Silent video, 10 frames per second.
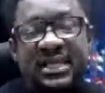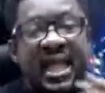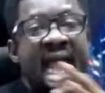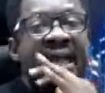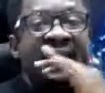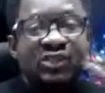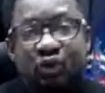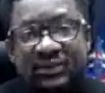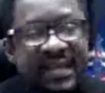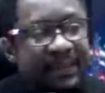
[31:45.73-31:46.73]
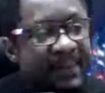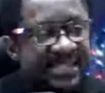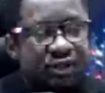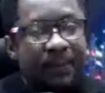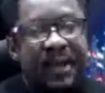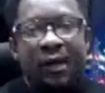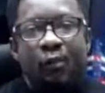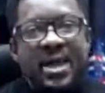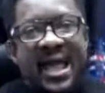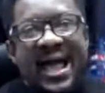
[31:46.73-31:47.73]
is totally messed up. We
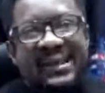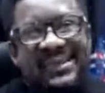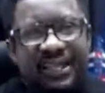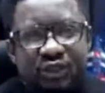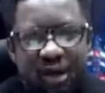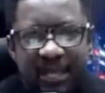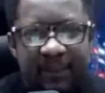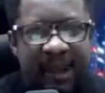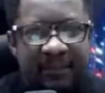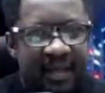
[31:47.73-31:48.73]
hardly talk about that.